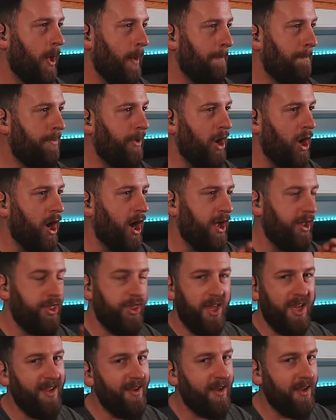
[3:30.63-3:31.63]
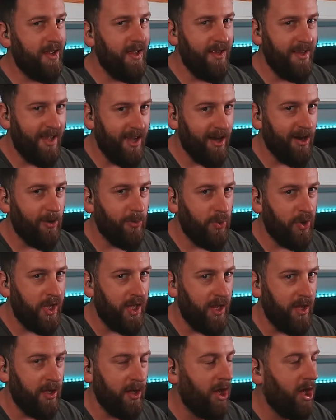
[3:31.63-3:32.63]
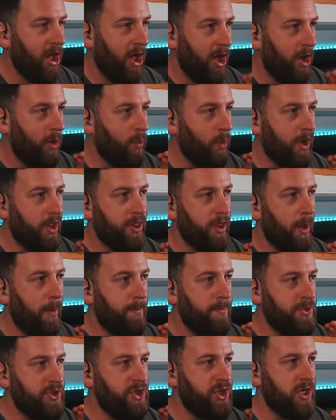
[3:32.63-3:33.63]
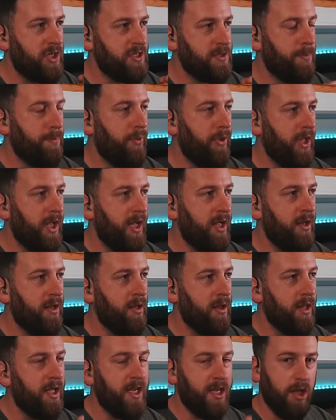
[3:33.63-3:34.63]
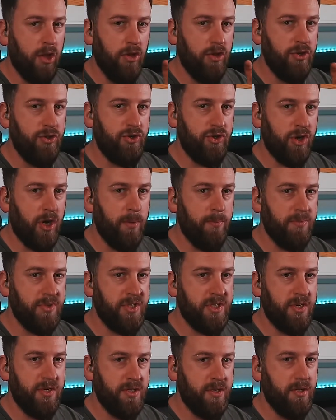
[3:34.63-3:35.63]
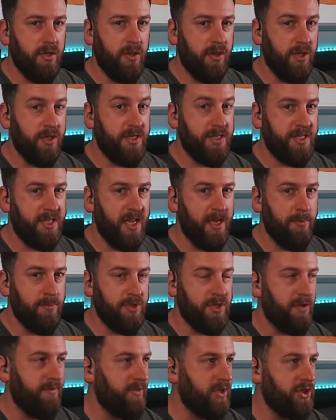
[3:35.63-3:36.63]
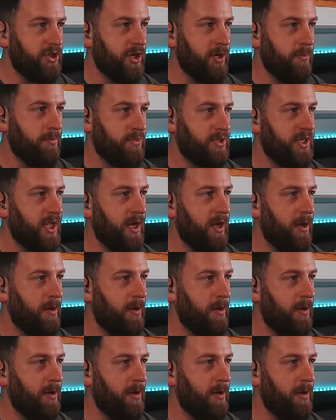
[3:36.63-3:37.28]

but I think I can get away with just playing like the drums, the stems of the drums,